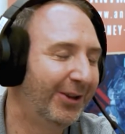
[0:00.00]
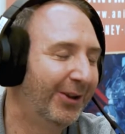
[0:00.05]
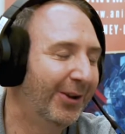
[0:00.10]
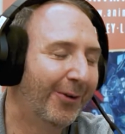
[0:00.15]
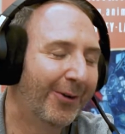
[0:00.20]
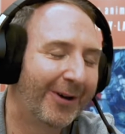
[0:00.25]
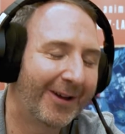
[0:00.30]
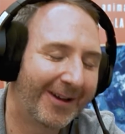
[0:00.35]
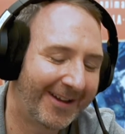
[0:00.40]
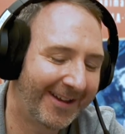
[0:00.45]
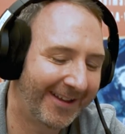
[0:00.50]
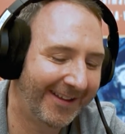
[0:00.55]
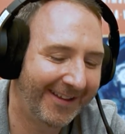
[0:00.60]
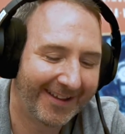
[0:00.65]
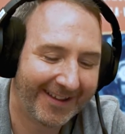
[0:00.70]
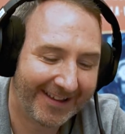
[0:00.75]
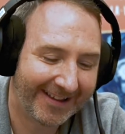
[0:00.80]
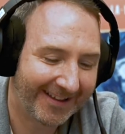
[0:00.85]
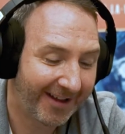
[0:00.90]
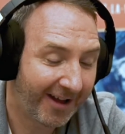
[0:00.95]
you know i
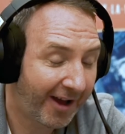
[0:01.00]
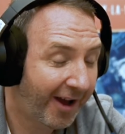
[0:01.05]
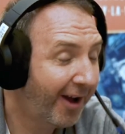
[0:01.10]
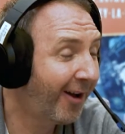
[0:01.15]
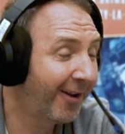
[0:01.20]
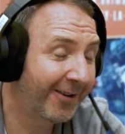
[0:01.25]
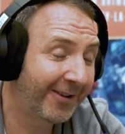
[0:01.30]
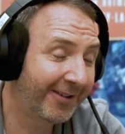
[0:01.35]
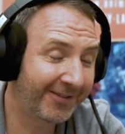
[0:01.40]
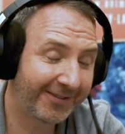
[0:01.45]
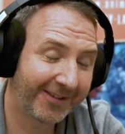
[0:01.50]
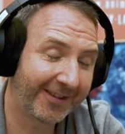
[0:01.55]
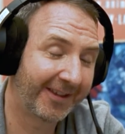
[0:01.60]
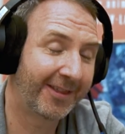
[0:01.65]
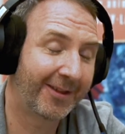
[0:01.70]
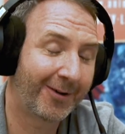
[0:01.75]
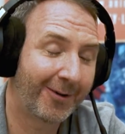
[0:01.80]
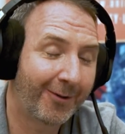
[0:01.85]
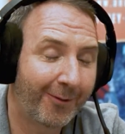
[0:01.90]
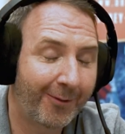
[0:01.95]
honestly
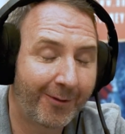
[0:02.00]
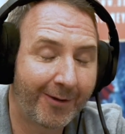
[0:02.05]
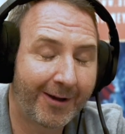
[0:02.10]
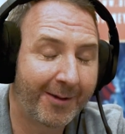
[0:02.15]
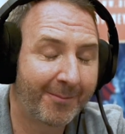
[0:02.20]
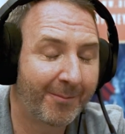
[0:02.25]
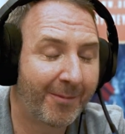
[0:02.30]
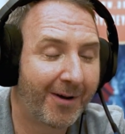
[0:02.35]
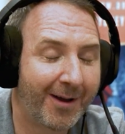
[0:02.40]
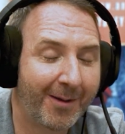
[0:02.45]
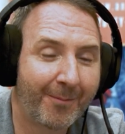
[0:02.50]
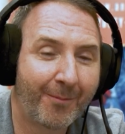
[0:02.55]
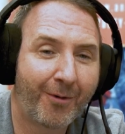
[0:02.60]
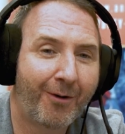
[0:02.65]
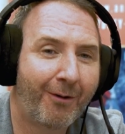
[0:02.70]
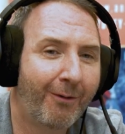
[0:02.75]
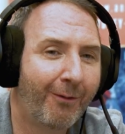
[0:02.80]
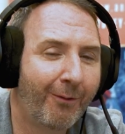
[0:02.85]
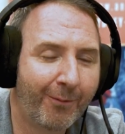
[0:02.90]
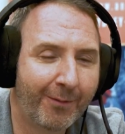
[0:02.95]
though i'm i'm
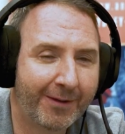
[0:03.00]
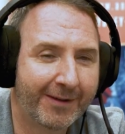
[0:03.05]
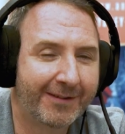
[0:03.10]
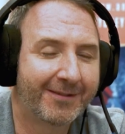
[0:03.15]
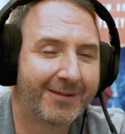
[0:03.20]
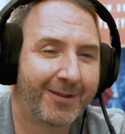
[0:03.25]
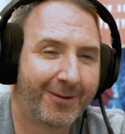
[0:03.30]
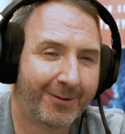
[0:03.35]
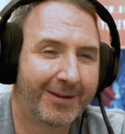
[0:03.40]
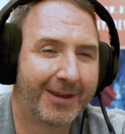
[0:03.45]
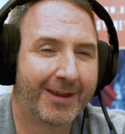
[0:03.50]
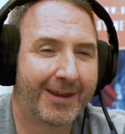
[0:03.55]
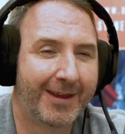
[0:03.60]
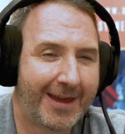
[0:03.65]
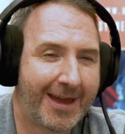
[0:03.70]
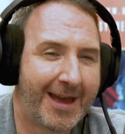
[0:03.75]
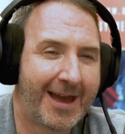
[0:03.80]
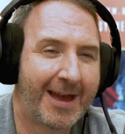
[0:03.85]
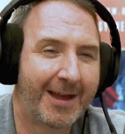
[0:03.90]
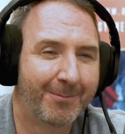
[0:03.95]
always
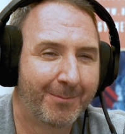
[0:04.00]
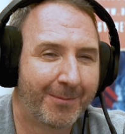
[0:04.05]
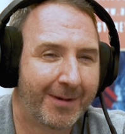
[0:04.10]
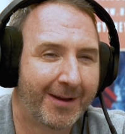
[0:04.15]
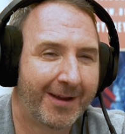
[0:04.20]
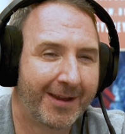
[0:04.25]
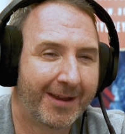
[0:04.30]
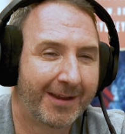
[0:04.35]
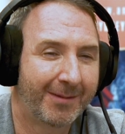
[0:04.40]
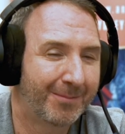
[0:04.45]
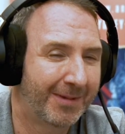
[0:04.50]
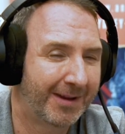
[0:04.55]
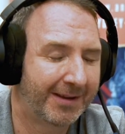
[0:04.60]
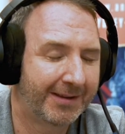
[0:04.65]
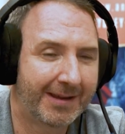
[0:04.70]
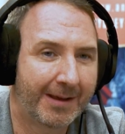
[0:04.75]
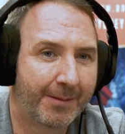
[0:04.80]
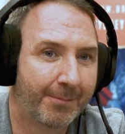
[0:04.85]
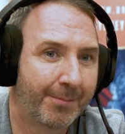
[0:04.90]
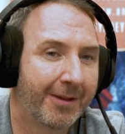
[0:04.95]
looking at my my
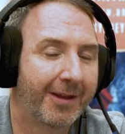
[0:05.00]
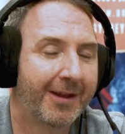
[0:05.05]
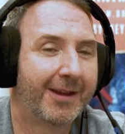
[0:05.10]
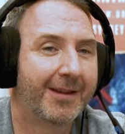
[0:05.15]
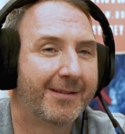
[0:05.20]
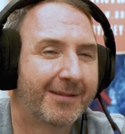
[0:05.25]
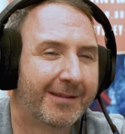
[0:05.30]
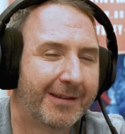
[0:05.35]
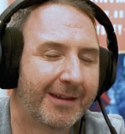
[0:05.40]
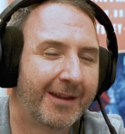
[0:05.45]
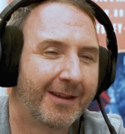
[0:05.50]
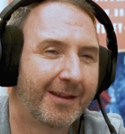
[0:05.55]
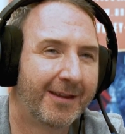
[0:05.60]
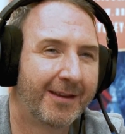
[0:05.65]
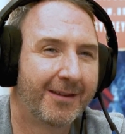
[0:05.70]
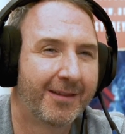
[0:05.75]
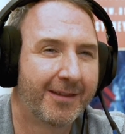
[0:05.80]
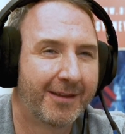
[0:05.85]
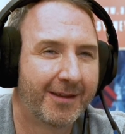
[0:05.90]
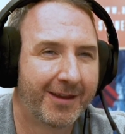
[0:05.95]
templates
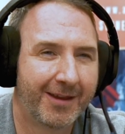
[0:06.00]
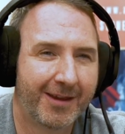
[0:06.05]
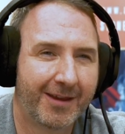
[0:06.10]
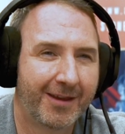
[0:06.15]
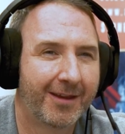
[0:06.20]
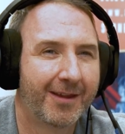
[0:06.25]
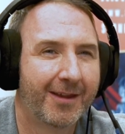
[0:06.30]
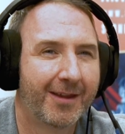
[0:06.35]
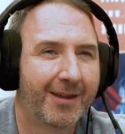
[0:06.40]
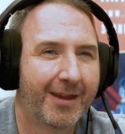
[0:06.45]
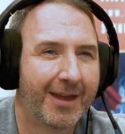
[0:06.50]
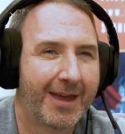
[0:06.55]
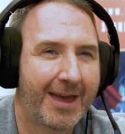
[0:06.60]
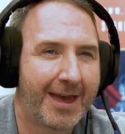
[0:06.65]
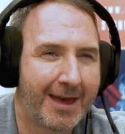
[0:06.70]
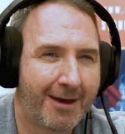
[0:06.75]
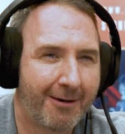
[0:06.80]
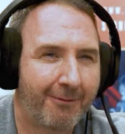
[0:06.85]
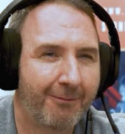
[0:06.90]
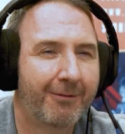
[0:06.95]
and thinking
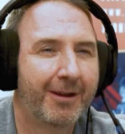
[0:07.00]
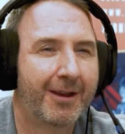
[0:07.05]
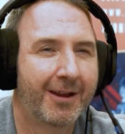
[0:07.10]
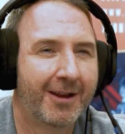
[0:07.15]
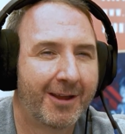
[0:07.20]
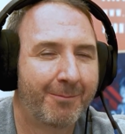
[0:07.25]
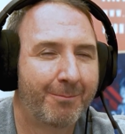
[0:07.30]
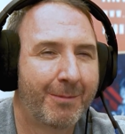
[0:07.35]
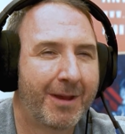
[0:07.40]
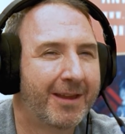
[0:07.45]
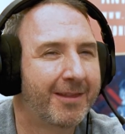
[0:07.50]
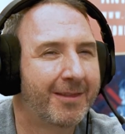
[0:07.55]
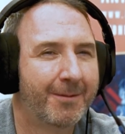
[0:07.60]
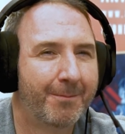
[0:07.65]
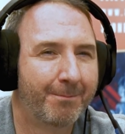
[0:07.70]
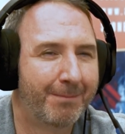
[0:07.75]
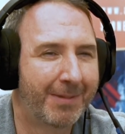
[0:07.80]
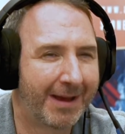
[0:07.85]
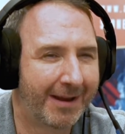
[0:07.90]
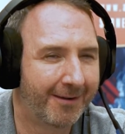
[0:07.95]
how can i make
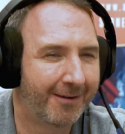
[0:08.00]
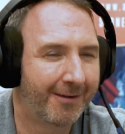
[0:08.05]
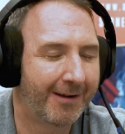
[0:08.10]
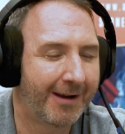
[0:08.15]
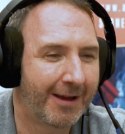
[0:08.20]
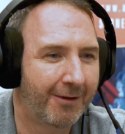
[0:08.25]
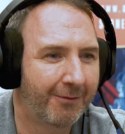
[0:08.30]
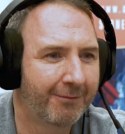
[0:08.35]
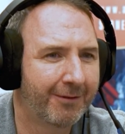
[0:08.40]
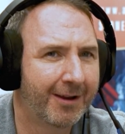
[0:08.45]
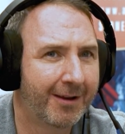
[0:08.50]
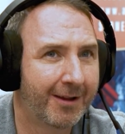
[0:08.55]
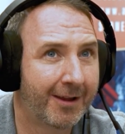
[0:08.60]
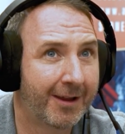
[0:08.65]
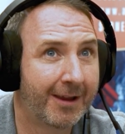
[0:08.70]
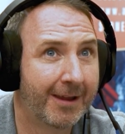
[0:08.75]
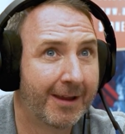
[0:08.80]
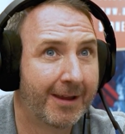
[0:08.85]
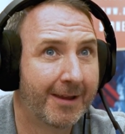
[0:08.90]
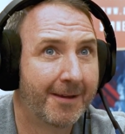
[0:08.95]
them better how can
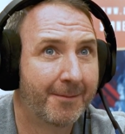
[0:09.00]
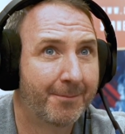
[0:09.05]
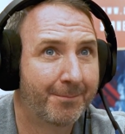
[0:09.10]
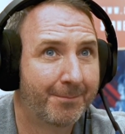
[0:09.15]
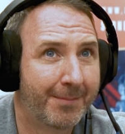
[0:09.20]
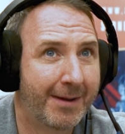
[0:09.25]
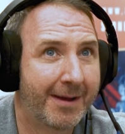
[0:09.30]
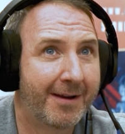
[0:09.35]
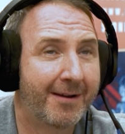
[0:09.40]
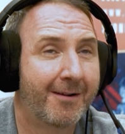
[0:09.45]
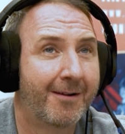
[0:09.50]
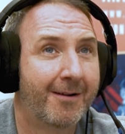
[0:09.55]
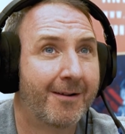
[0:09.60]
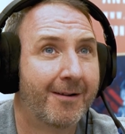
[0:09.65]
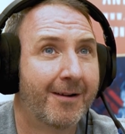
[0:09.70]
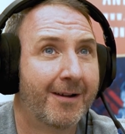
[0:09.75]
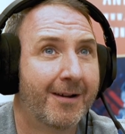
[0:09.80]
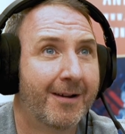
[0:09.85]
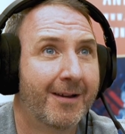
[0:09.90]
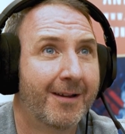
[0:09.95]
i
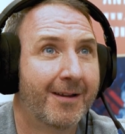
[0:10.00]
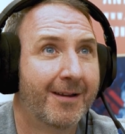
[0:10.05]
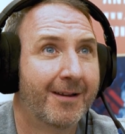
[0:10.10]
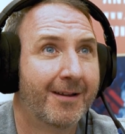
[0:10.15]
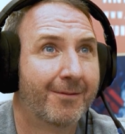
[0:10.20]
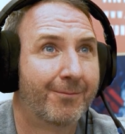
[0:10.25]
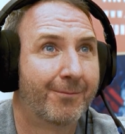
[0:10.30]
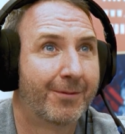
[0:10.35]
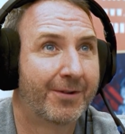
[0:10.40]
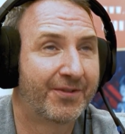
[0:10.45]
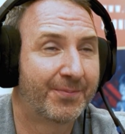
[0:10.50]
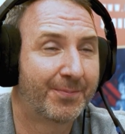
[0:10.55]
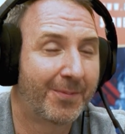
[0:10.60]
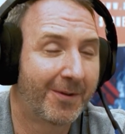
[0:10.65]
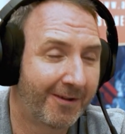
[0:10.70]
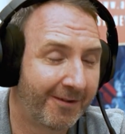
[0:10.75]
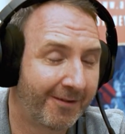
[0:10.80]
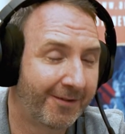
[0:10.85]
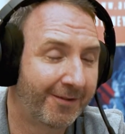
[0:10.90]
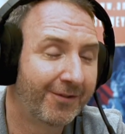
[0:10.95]
better
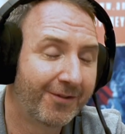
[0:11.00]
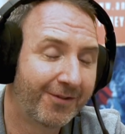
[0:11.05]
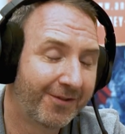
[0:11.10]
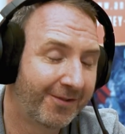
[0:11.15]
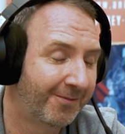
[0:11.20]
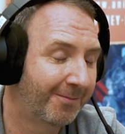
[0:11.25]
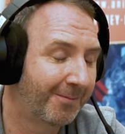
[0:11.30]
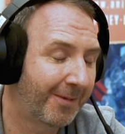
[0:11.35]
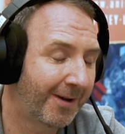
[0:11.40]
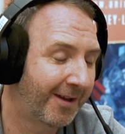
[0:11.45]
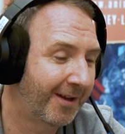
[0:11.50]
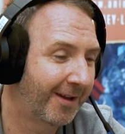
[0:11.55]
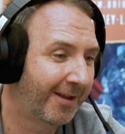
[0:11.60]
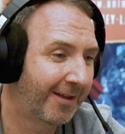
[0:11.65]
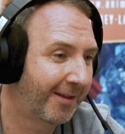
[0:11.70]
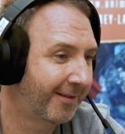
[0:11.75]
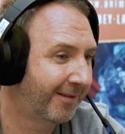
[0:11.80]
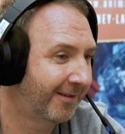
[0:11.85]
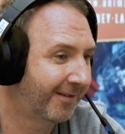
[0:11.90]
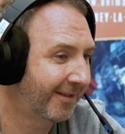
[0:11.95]
respond to
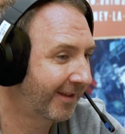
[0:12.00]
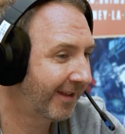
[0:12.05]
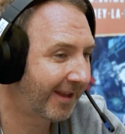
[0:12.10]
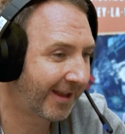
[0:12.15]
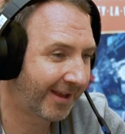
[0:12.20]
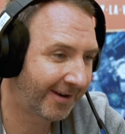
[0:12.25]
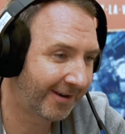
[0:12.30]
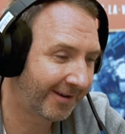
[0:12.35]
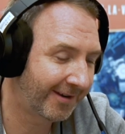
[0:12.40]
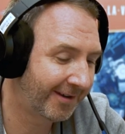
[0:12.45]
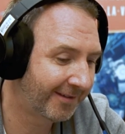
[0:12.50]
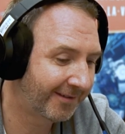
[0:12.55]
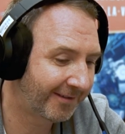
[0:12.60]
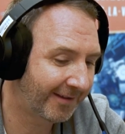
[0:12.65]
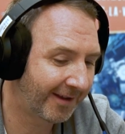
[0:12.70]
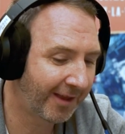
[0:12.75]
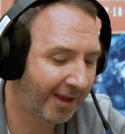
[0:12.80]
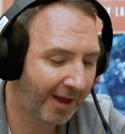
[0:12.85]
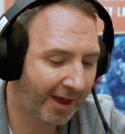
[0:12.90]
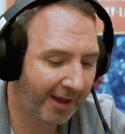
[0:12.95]
my to the candidates
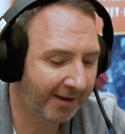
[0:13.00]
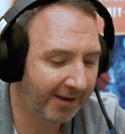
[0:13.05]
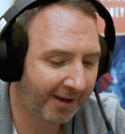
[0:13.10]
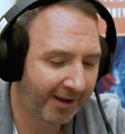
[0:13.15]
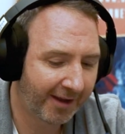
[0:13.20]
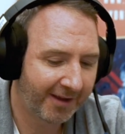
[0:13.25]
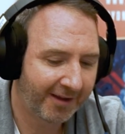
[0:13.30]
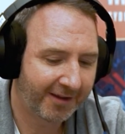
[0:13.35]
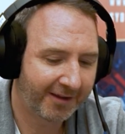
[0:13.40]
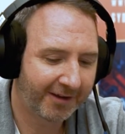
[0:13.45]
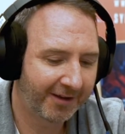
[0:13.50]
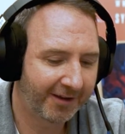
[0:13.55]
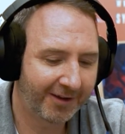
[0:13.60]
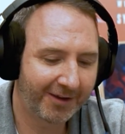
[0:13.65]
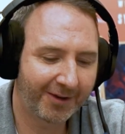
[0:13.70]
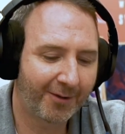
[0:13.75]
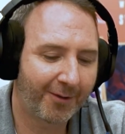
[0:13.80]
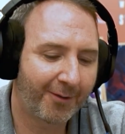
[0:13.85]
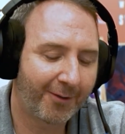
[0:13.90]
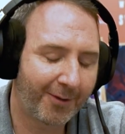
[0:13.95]
i i
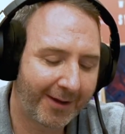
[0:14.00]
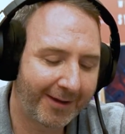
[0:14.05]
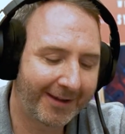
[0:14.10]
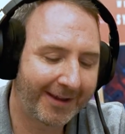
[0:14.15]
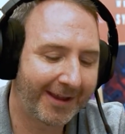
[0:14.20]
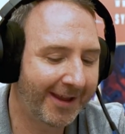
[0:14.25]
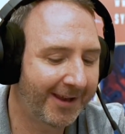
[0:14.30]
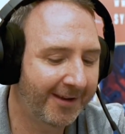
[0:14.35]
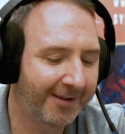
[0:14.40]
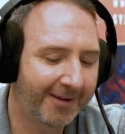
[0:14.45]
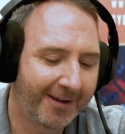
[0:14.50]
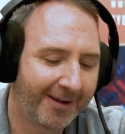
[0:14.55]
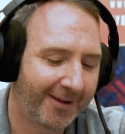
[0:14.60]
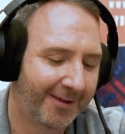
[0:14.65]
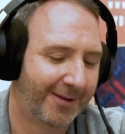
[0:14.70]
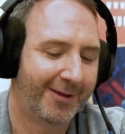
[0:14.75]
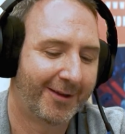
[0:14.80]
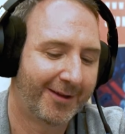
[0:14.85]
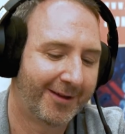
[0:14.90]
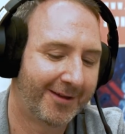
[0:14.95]
you know I, and
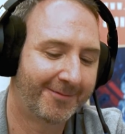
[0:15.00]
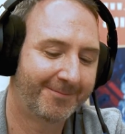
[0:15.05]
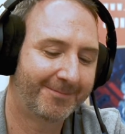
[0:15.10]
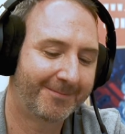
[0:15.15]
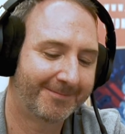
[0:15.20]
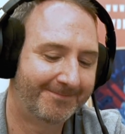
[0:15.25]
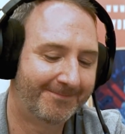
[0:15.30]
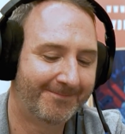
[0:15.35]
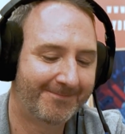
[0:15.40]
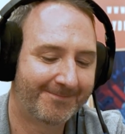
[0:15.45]
i'm